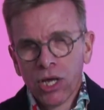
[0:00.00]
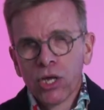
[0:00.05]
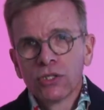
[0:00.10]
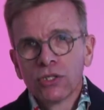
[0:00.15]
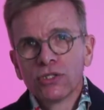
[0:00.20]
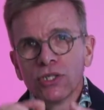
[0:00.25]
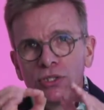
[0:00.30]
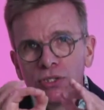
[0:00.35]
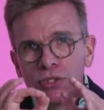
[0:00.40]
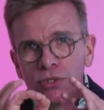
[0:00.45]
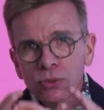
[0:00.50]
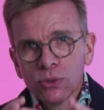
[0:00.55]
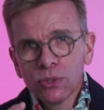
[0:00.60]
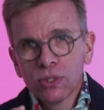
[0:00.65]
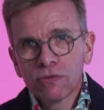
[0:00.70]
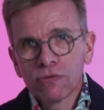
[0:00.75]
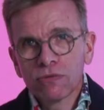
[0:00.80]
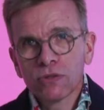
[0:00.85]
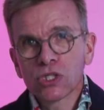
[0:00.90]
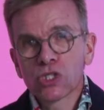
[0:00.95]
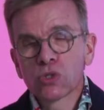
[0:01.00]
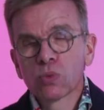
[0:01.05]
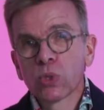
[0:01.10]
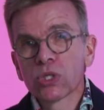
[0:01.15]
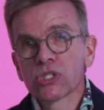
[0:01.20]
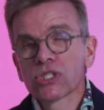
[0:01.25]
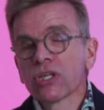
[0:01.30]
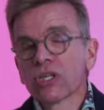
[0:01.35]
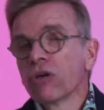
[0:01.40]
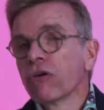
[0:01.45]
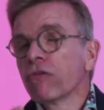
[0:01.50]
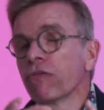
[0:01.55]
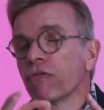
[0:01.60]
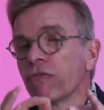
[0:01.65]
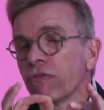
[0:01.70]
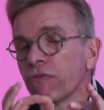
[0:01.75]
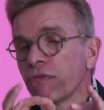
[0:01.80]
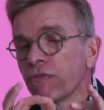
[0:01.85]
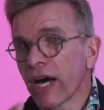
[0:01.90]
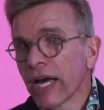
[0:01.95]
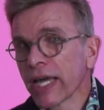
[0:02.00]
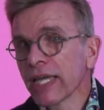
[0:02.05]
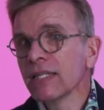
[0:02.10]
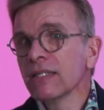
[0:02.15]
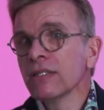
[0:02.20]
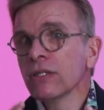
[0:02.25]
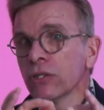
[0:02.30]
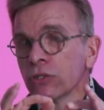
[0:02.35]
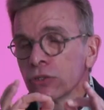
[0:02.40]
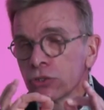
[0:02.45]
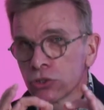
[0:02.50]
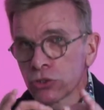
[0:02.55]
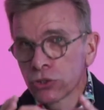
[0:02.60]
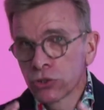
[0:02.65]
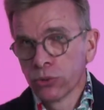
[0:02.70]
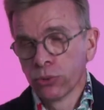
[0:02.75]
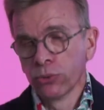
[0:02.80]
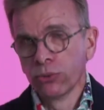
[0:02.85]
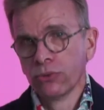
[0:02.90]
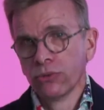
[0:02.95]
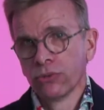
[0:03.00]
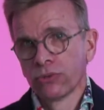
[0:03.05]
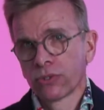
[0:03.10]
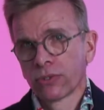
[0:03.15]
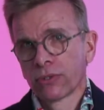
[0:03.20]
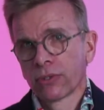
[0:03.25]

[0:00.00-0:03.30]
the universe was fine-tuned